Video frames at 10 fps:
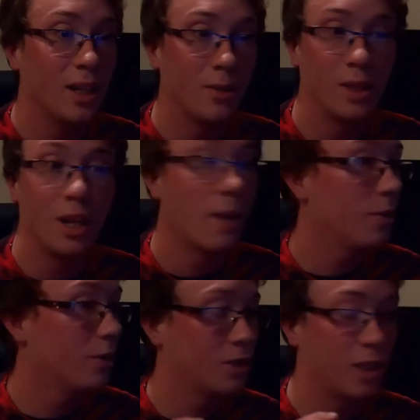Green
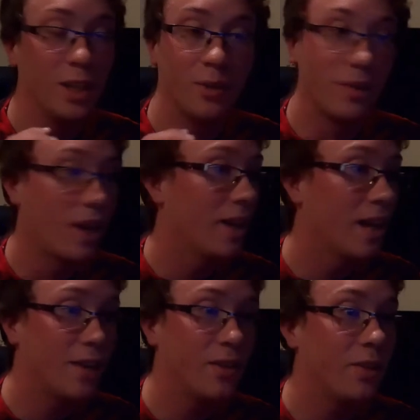Goblin looks like he's right
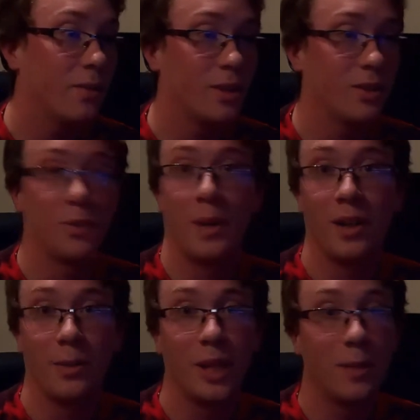out of the original
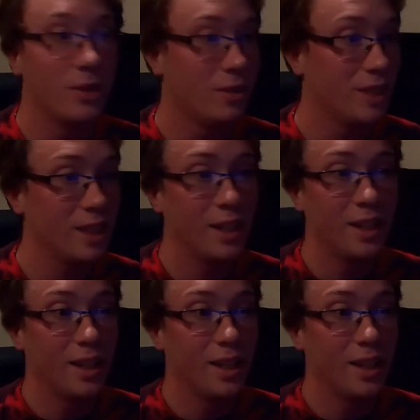Spider-Man movie,